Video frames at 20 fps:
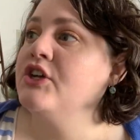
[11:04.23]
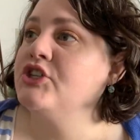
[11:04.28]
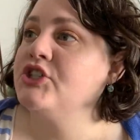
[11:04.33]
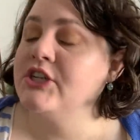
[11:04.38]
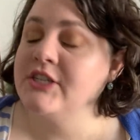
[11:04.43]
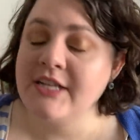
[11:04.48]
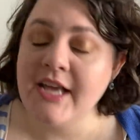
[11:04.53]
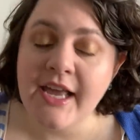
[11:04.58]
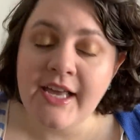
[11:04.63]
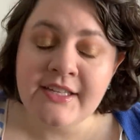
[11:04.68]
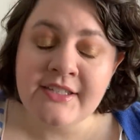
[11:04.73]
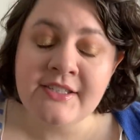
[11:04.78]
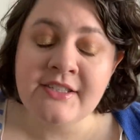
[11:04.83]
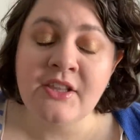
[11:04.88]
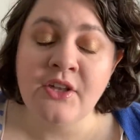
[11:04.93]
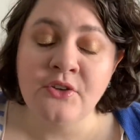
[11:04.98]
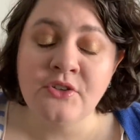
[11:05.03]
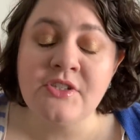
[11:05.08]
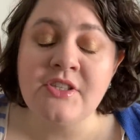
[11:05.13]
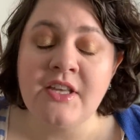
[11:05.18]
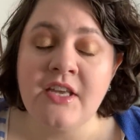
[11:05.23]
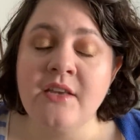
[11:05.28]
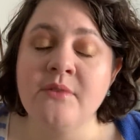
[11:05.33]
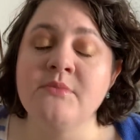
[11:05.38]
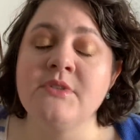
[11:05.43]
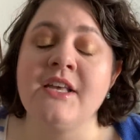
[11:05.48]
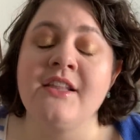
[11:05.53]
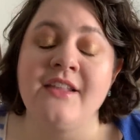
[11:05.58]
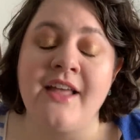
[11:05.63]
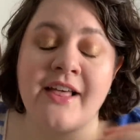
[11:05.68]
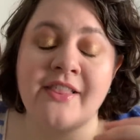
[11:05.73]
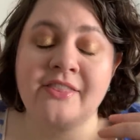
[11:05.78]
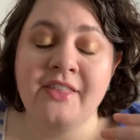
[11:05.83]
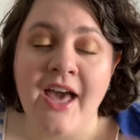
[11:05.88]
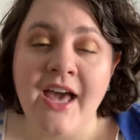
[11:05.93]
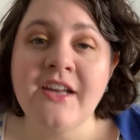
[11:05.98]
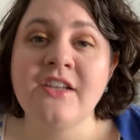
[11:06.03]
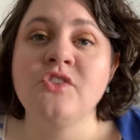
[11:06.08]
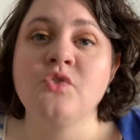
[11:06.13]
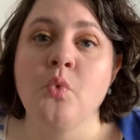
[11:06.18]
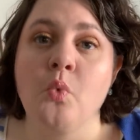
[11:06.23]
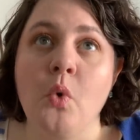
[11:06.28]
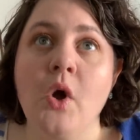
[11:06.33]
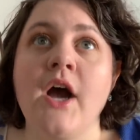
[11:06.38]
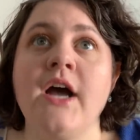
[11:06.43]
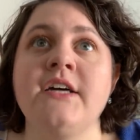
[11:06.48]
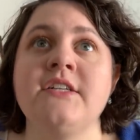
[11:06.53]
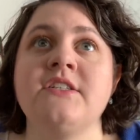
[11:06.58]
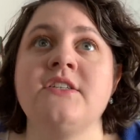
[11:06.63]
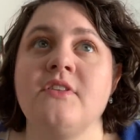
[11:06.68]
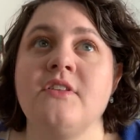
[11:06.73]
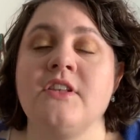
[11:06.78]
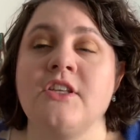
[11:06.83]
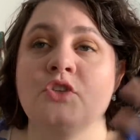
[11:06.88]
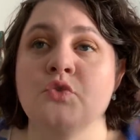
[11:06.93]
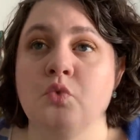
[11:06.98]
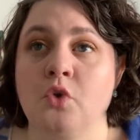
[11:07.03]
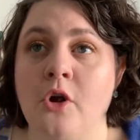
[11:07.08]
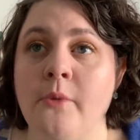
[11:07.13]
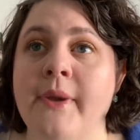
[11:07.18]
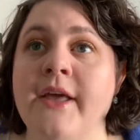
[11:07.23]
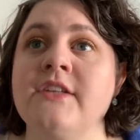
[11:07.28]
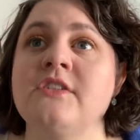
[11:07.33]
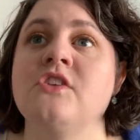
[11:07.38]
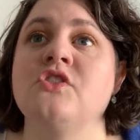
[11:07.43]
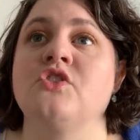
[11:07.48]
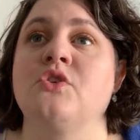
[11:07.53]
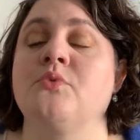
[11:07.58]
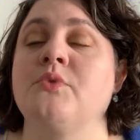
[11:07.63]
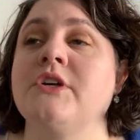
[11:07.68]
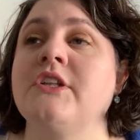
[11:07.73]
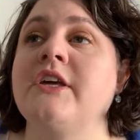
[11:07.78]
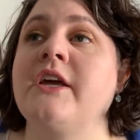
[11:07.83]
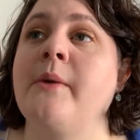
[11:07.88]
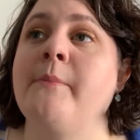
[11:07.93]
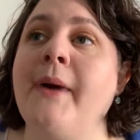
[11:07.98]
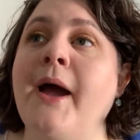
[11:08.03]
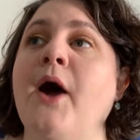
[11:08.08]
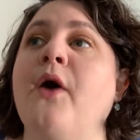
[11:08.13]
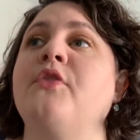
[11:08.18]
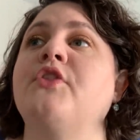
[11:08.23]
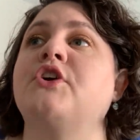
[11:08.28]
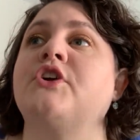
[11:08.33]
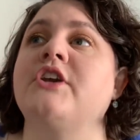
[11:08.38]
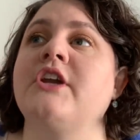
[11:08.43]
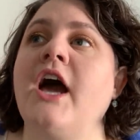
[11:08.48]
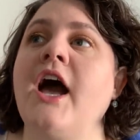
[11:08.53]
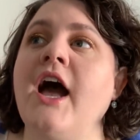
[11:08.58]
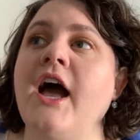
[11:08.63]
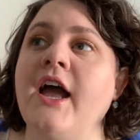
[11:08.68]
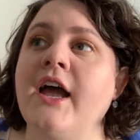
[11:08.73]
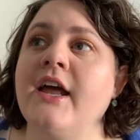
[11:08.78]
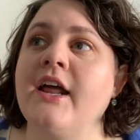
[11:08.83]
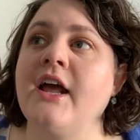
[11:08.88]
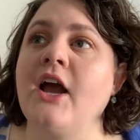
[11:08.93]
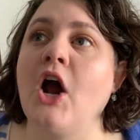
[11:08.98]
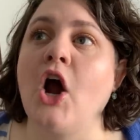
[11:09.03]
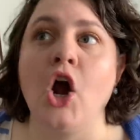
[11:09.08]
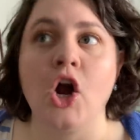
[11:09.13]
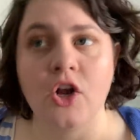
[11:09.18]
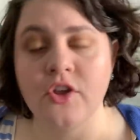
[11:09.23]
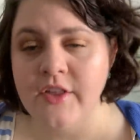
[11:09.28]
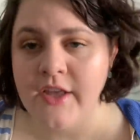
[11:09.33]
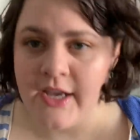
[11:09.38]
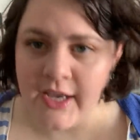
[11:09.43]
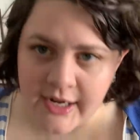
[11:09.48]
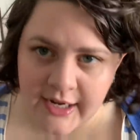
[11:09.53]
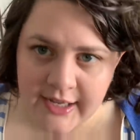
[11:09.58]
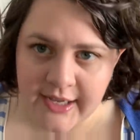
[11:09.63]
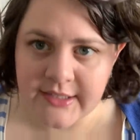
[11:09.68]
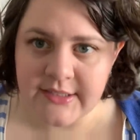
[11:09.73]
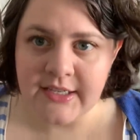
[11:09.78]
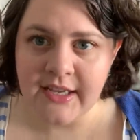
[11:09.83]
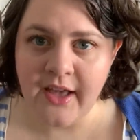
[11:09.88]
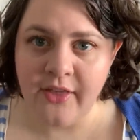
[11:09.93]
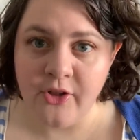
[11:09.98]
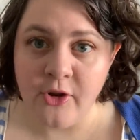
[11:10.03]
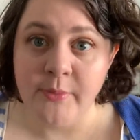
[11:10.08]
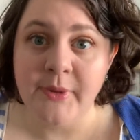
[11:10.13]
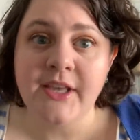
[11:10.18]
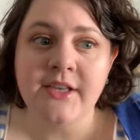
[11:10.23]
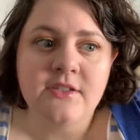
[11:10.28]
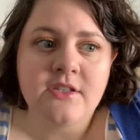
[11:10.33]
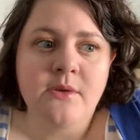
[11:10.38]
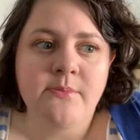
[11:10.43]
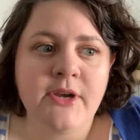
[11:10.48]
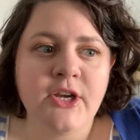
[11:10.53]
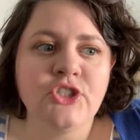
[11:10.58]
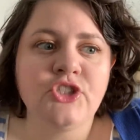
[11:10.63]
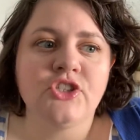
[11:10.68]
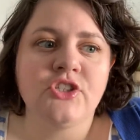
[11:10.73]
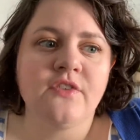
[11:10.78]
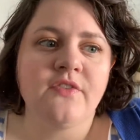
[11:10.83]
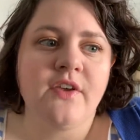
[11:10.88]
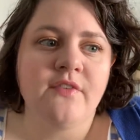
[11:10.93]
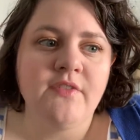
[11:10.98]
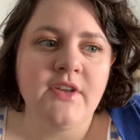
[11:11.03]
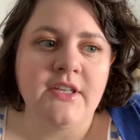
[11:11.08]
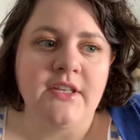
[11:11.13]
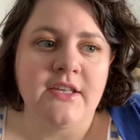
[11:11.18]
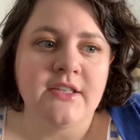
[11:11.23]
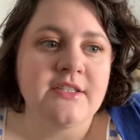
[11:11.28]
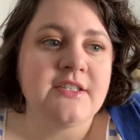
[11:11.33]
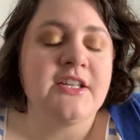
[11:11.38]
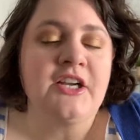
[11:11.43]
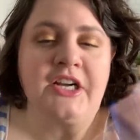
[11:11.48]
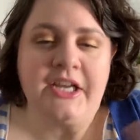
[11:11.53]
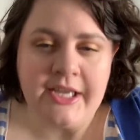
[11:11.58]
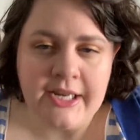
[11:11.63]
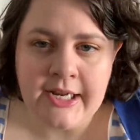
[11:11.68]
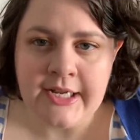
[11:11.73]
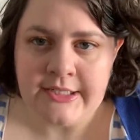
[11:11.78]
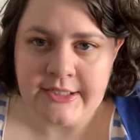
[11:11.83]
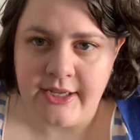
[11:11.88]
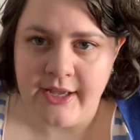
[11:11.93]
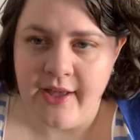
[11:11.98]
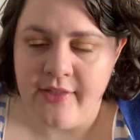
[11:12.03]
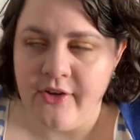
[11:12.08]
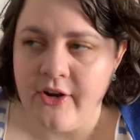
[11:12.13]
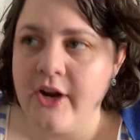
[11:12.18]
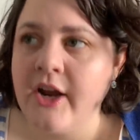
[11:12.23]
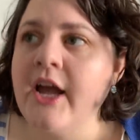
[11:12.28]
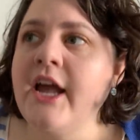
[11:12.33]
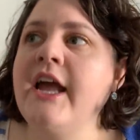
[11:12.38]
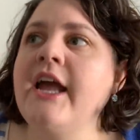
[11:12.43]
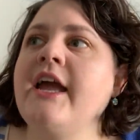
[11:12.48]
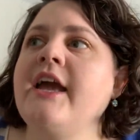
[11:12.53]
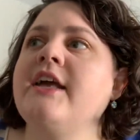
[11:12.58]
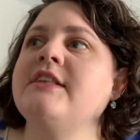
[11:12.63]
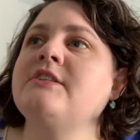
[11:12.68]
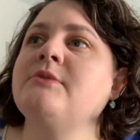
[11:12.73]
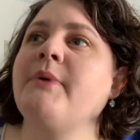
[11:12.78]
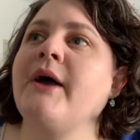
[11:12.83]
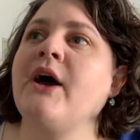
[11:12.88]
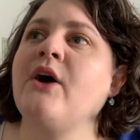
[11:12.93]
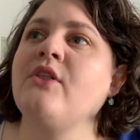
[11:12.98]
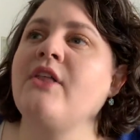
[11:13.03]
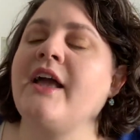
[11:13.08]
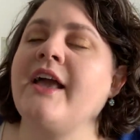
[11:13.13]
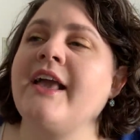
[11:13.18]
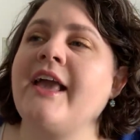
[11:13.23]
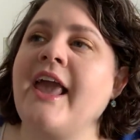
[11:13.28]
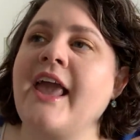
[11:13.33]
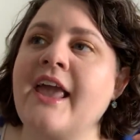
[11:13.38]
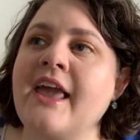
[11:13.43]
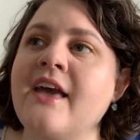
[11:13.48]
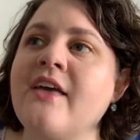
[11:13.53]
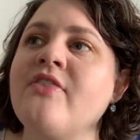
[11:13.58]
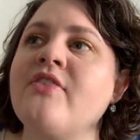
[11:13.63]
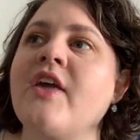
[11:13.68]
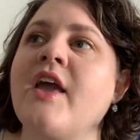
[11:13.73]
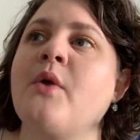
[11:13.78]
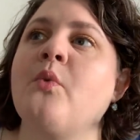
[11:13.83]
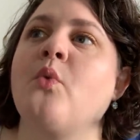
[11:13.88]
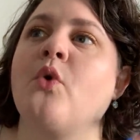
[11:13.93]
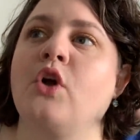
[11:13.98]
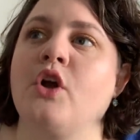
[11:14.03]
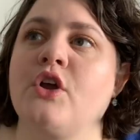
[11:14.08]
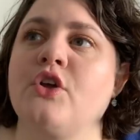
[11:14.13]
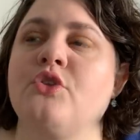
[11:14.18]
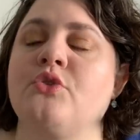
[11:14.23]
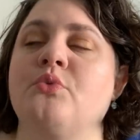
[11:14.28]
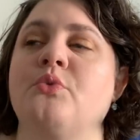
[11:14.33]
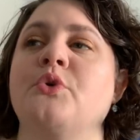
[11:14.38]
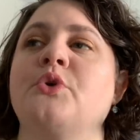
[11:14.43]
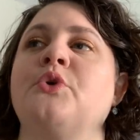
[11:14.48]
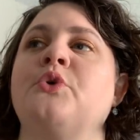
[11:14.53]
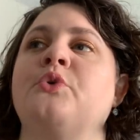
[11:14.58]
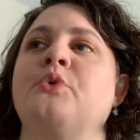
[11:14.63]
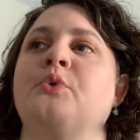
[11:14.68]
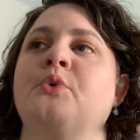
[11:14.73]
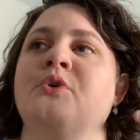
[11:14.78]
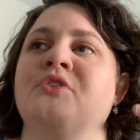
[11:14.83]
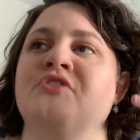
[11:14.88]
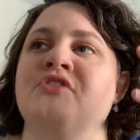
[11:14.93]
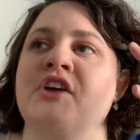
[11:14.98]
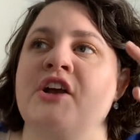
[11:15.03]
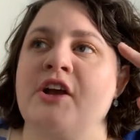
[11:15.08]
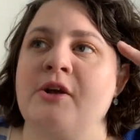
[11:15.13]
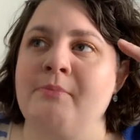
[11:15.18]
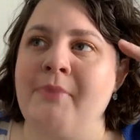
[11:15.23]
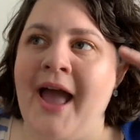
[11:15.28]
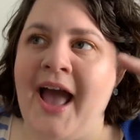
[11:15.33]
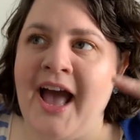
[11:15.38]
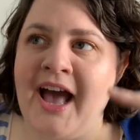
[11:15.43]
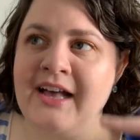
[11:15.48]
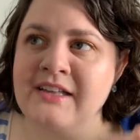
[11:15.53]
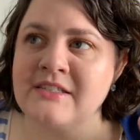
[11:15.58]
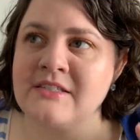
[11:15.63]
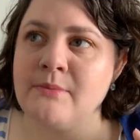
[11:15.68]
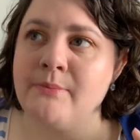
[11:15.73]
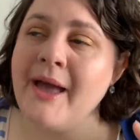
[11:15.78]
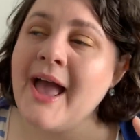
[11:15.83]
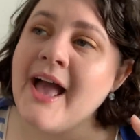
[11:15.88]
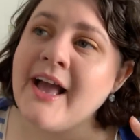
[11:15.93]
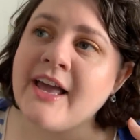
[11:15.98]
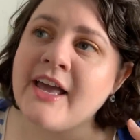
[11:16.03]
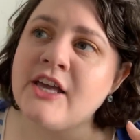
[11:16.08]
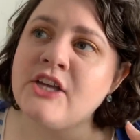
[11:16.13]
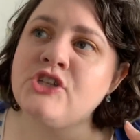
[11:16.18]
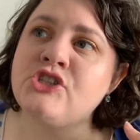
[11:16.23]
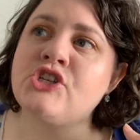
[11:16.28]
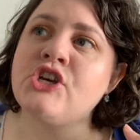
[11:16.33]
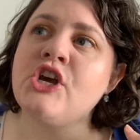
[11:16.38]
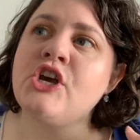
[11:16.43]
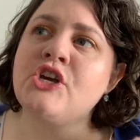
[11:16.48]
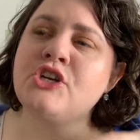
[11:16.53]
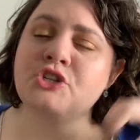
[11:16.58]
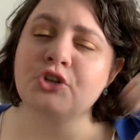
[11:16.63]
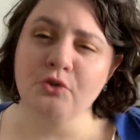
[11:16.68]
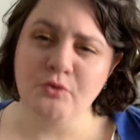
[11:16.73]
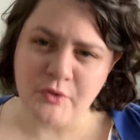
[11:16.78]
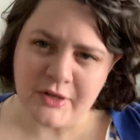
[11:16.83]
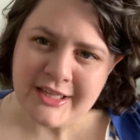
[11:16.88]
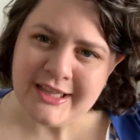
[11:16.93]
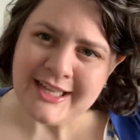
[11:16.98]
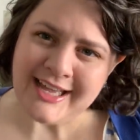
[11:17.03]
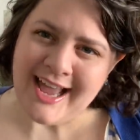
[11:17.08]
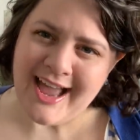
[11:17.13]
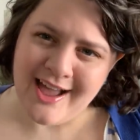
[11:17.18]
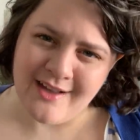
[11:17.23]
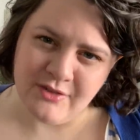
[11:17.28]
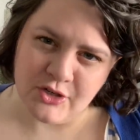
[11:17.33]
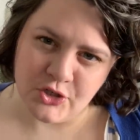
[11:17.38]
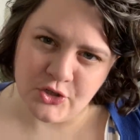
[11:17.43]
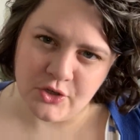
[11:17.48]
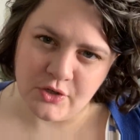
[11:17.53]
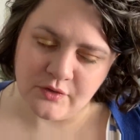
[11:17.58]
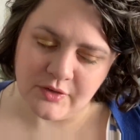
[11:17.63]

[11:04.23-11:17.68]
She takes those themes and like that is what these romances are really about. They're not, are they gonna get together? Because they're marriages of convenience. They're getting together. It's about like, can they work through their past baggage to really have a true